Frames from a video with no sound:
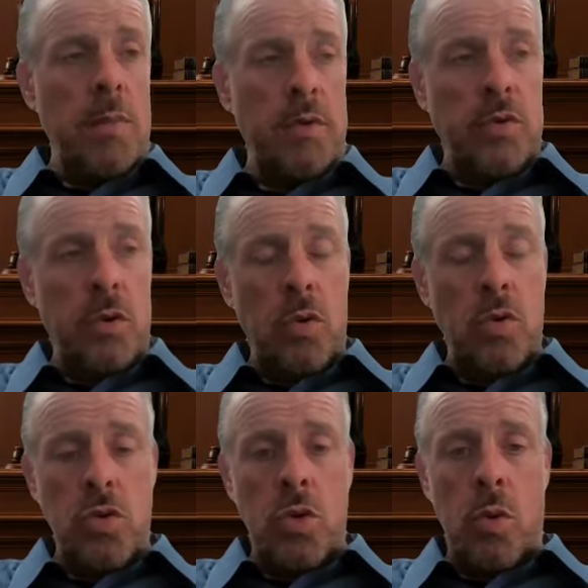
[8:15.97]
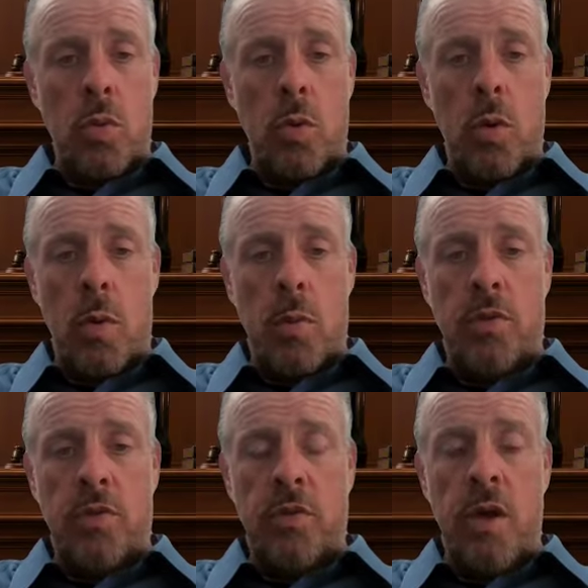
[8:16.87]
I'm also going to hold you
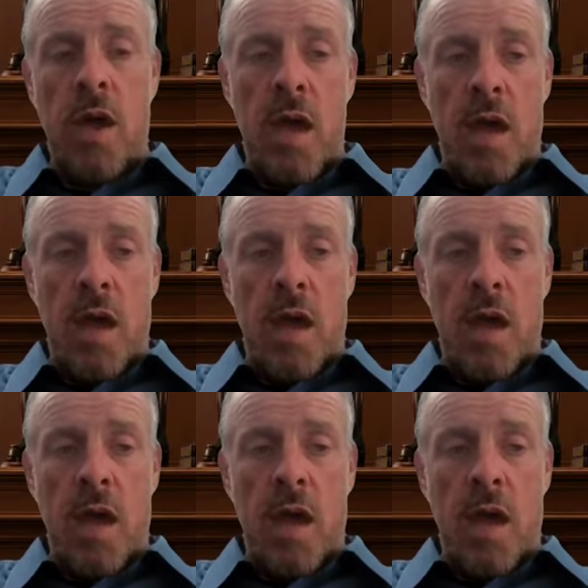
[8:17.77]
requireable to